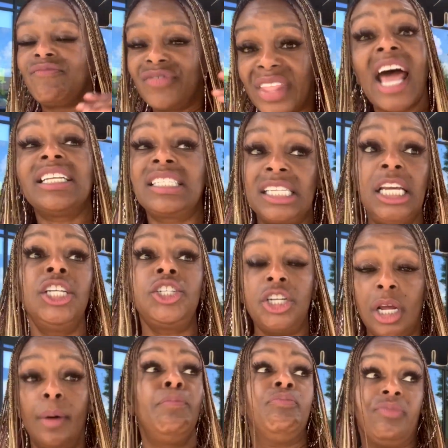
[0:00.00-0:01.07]
that's teaching
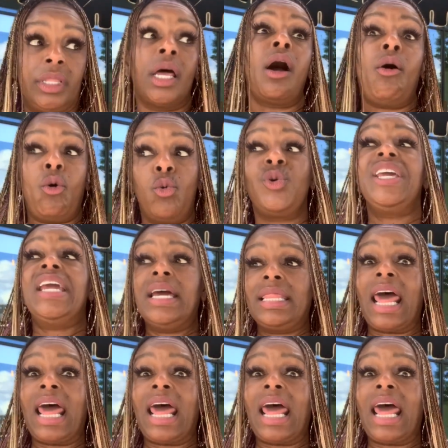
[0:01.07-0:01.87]
them, oh yeah,